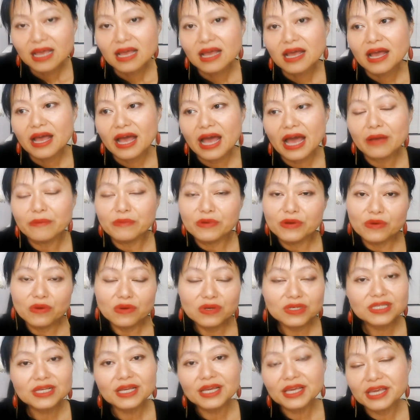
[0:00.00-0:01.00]
And we
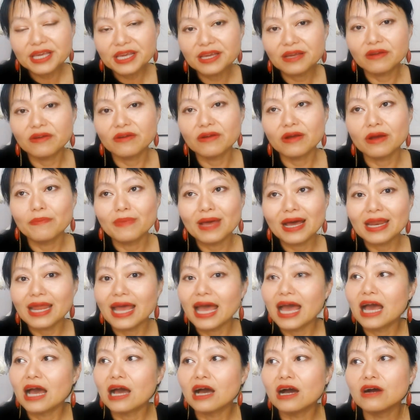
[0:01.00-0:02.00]
also hear about
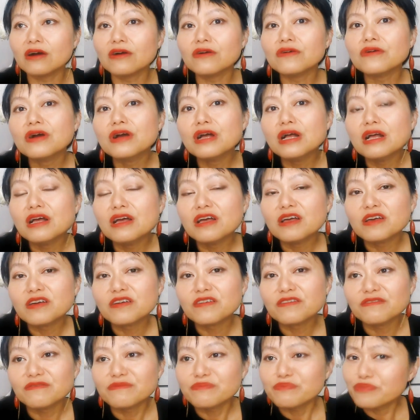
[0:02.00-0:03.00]
how
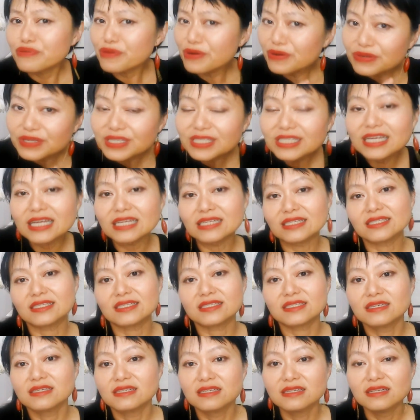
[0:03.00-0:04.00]

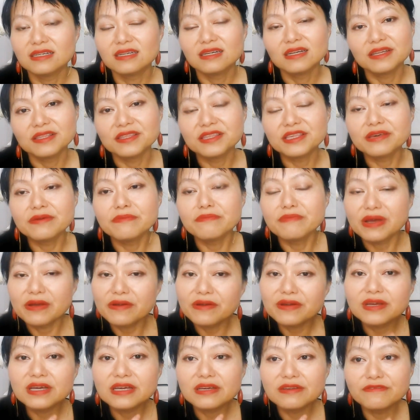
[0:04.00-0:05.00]
processed the
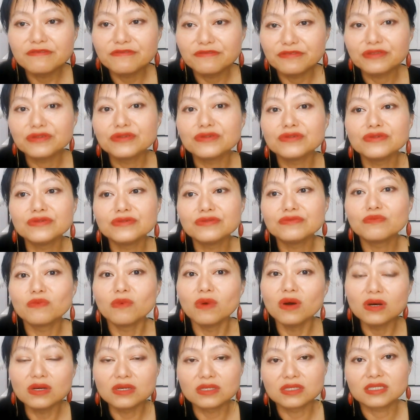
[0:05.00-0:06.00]
American food
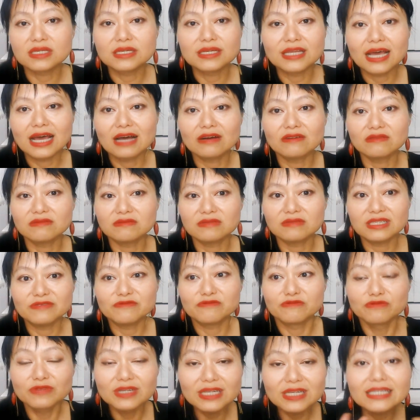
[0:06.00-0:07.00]
was and how it
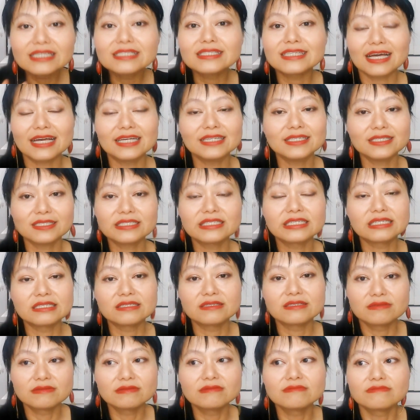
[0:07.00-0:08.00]
really tasted
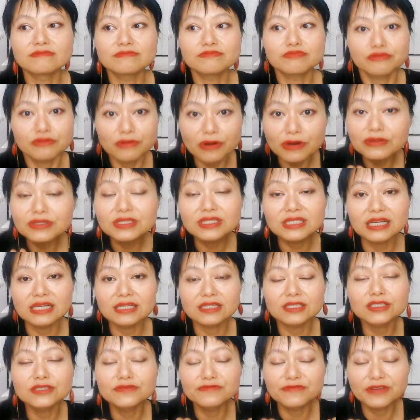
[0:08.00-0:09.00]

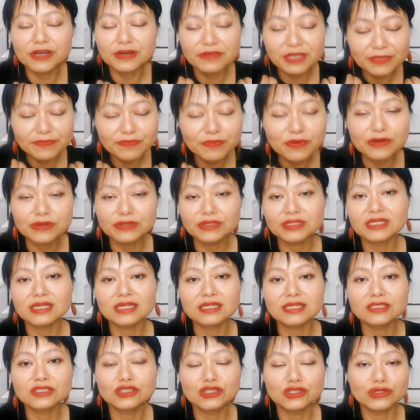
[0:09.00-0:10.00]
processed, very
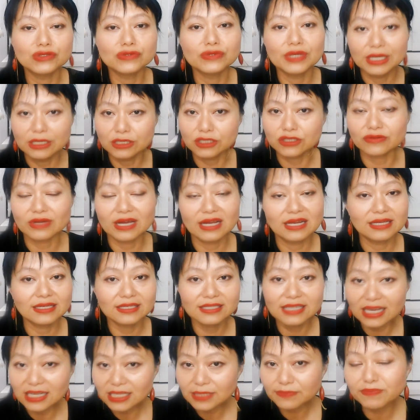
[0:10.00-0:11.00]
processed to an Australian
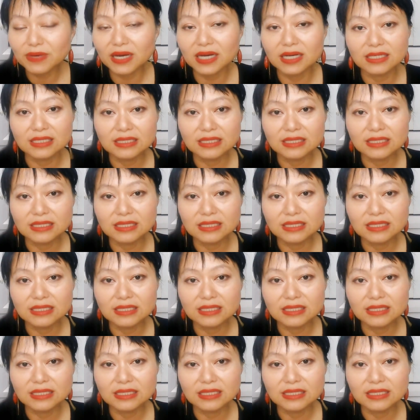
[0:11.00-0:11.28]
taste bud.